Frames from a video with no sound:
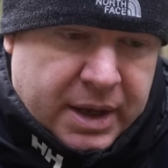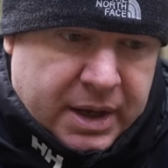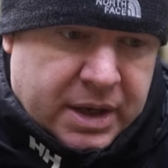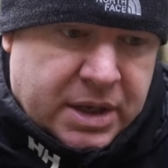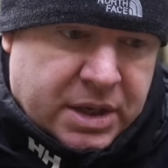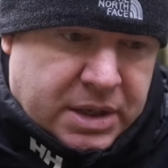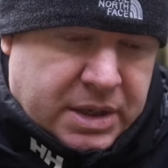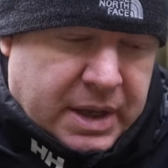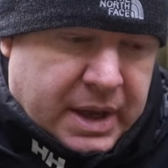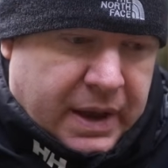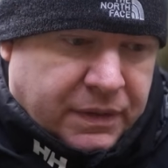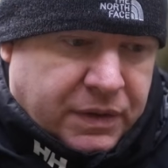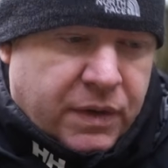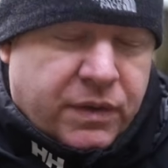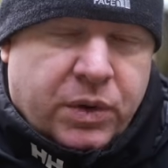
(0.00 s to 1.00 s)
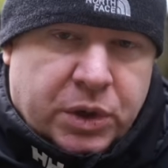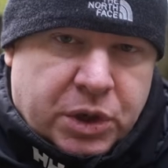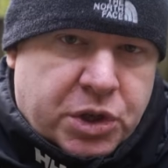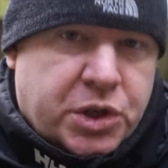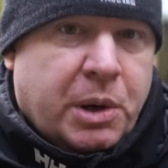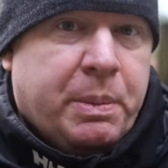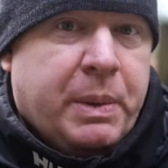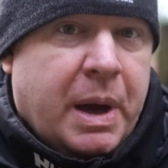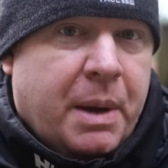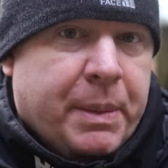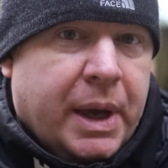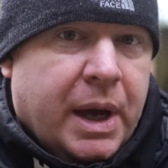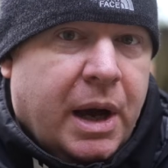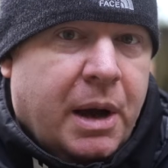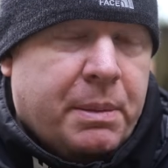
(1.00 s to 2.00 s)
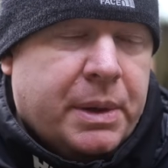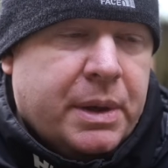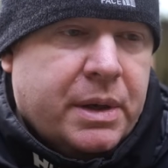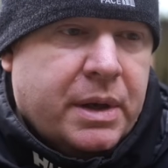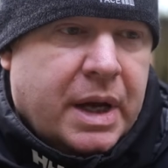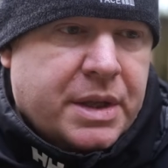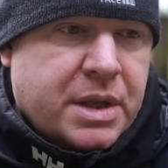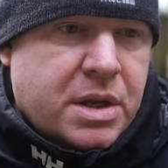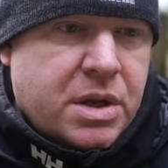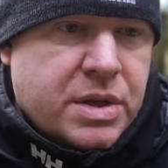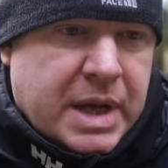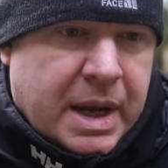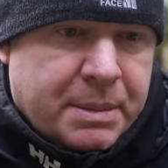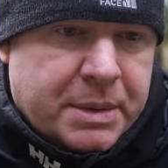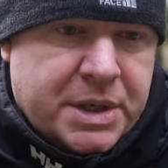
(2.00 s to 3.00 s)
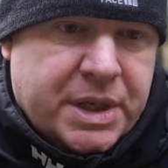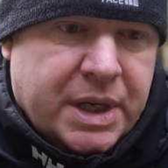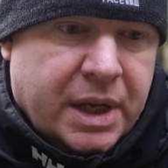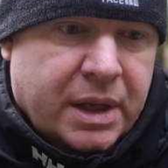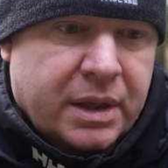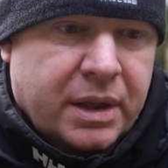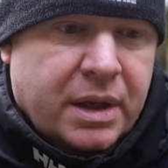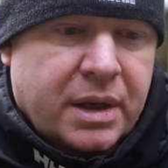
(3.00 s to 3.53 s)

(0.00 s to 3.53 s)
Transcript: It's just that if you've got a job coming up and then you damage it,